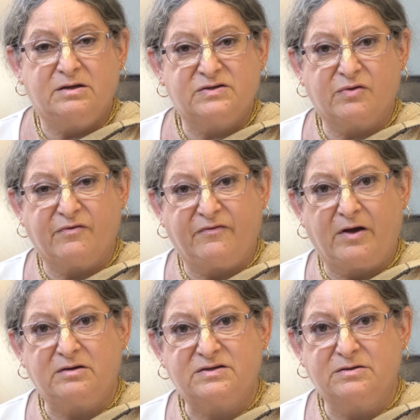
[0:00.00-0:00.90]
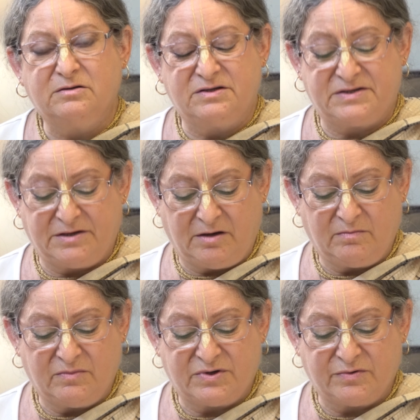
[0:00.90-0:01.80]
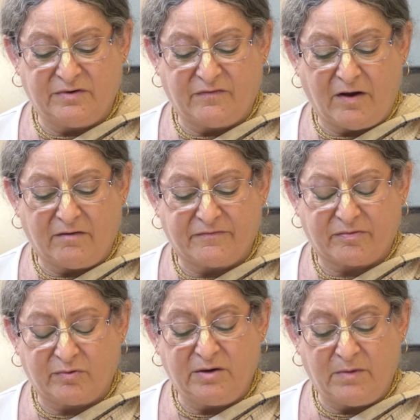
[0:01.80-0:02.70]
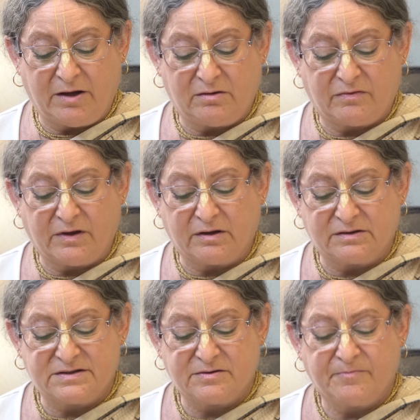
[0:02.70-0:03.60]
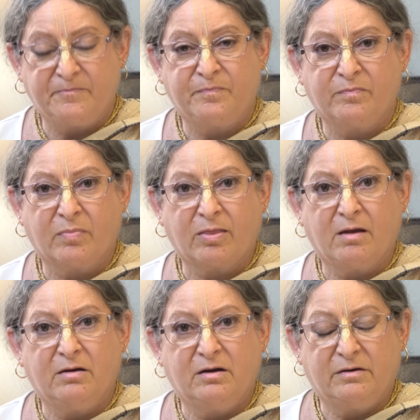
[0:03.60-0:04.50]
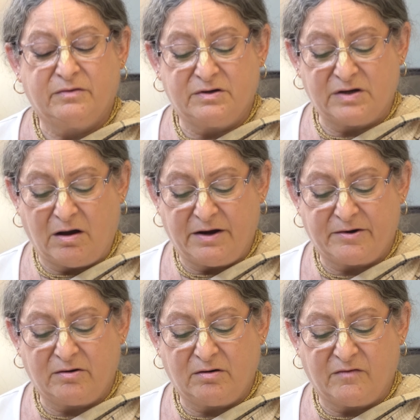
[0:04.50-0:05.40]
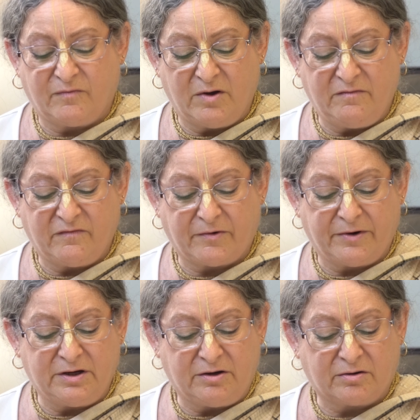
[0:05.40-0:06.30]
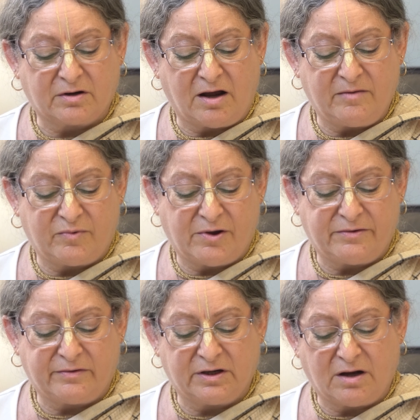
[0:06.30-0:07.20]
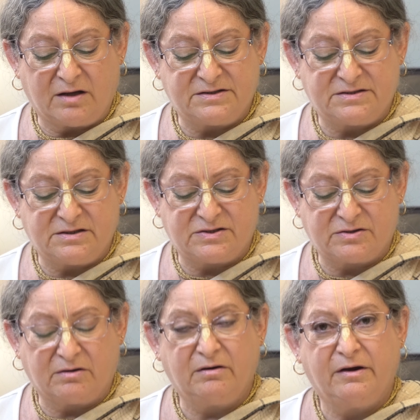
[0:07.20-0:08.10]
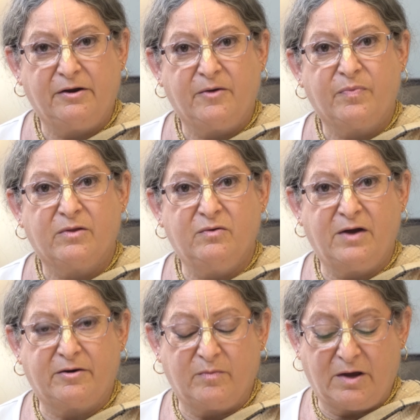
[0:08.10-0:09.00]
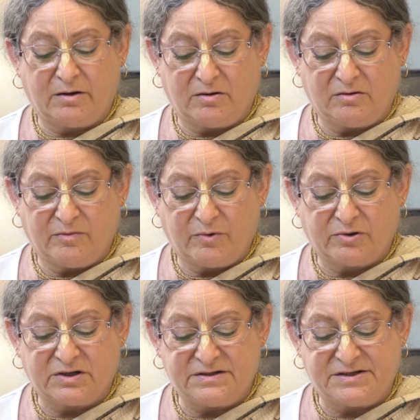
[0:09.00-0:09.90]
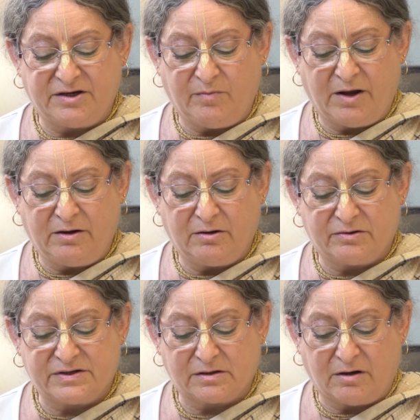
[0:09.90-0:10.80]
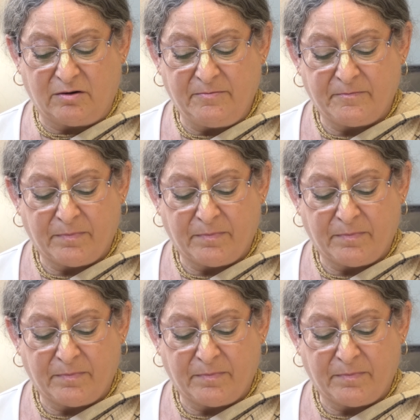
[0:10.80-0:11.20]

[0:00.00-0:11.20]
So the falsehoods seem to involve three main things. The daughter of one very dear godbrother and godsister who had a medical emergency many years ago,